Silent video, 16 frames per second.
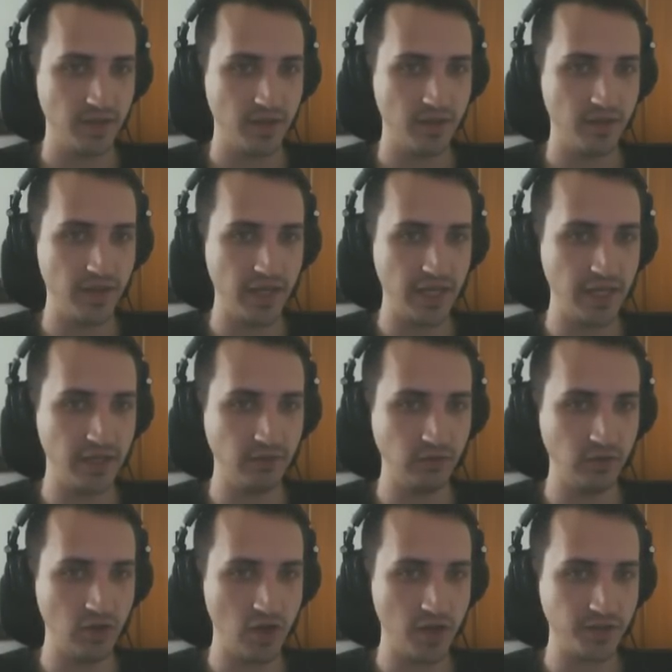they
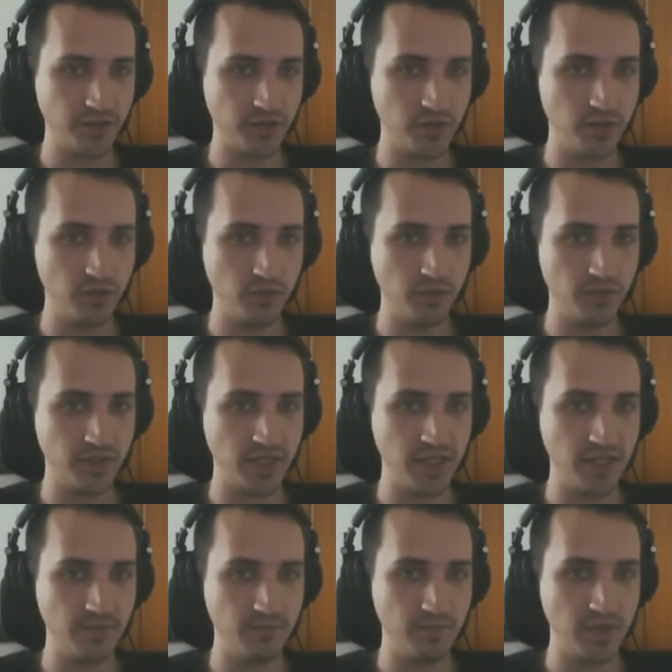lost to
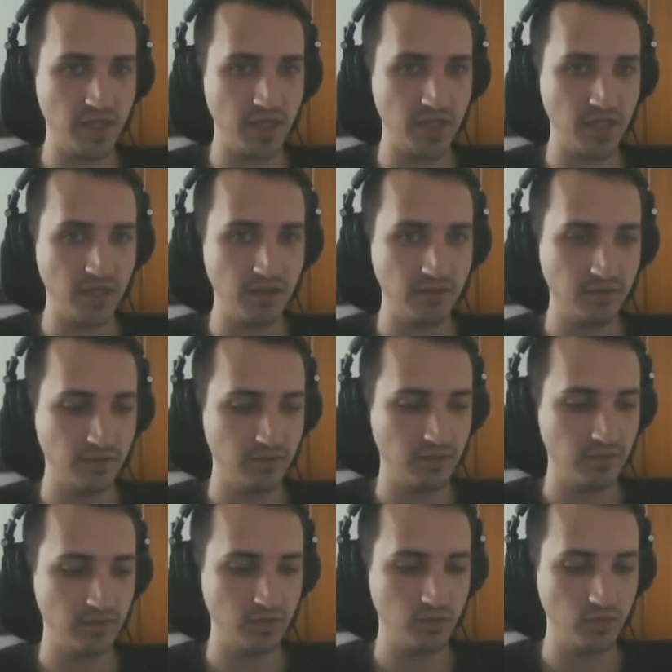Team B
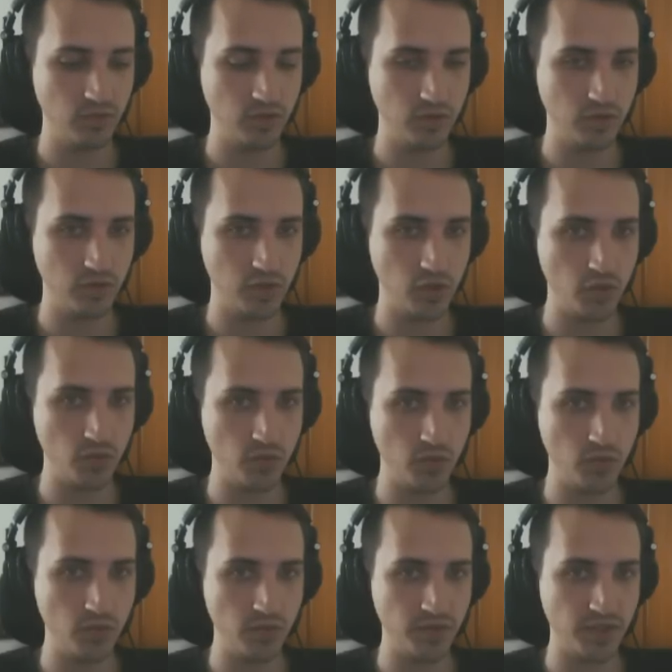
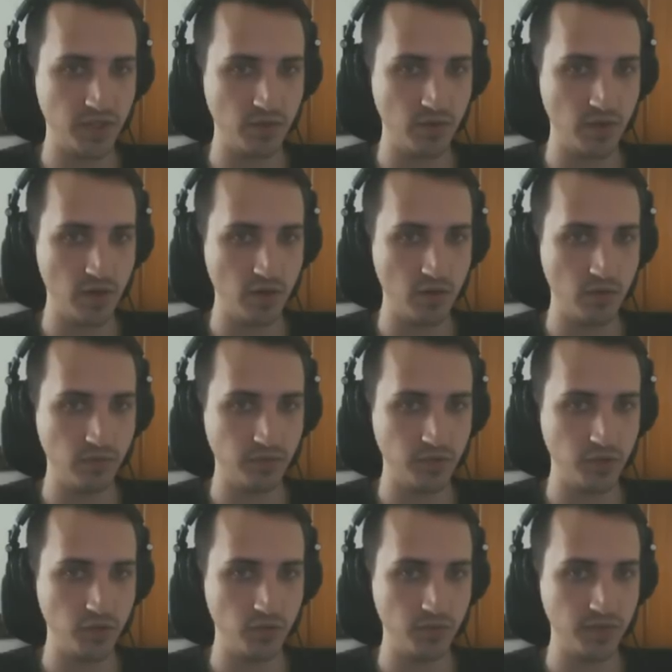2-0
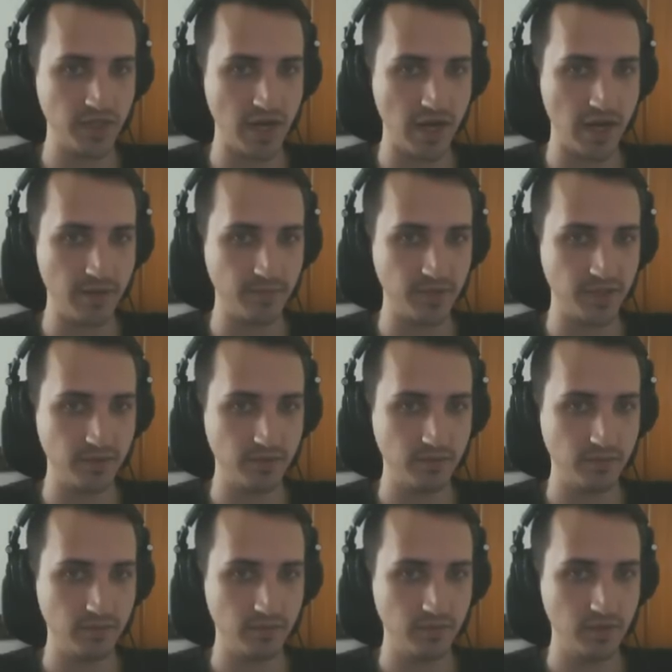2 times.
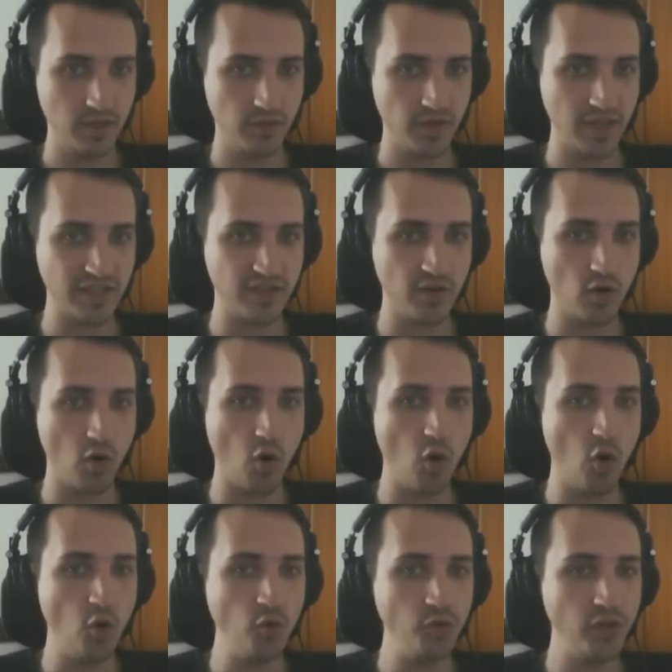That's their
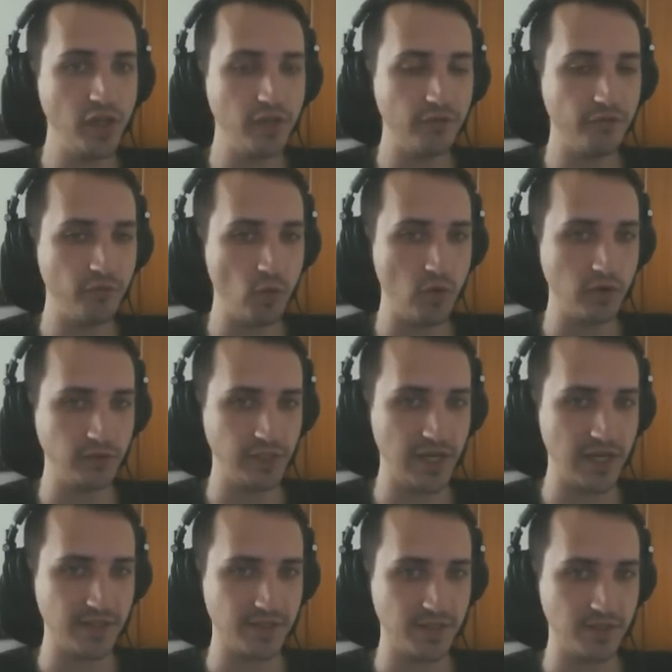only 4
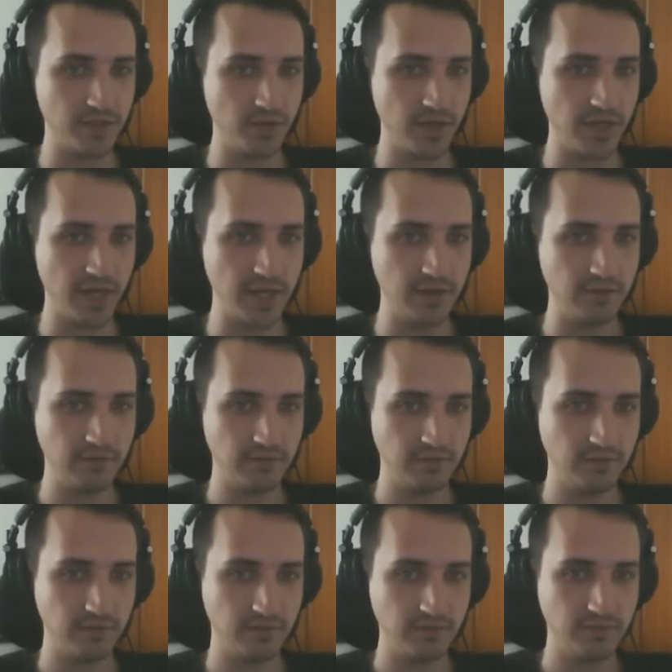losses, okay?
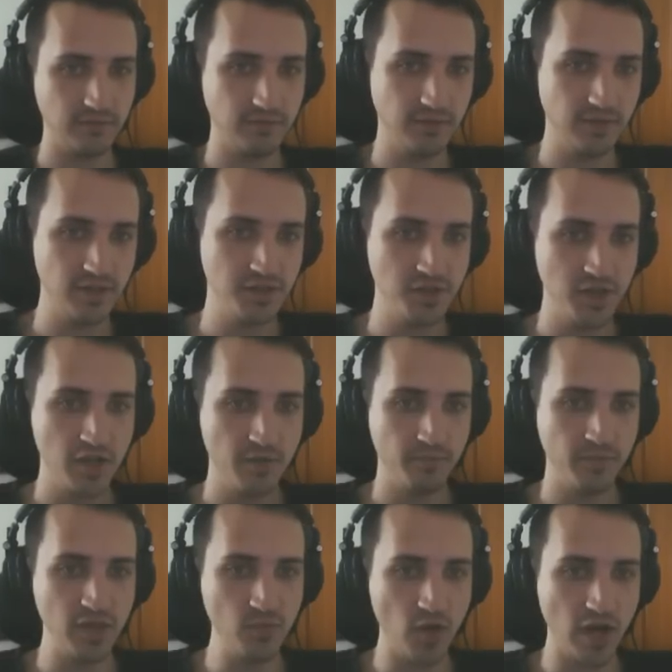
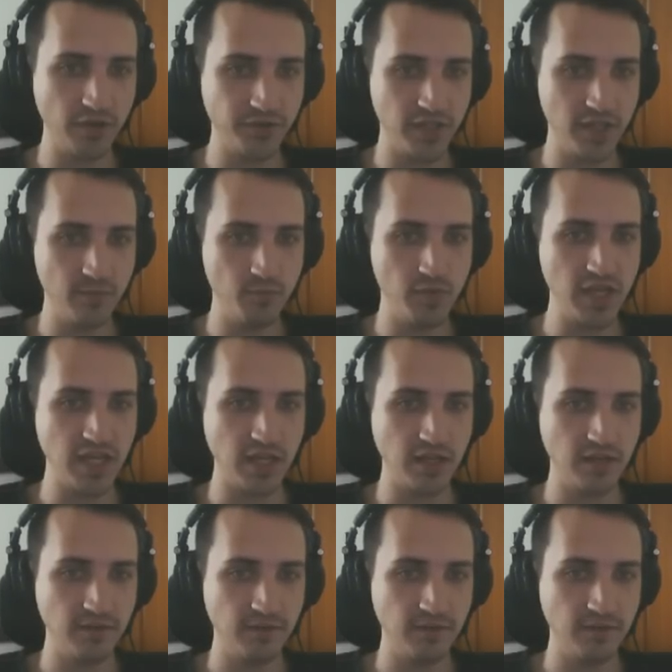Meanwhile, Team B,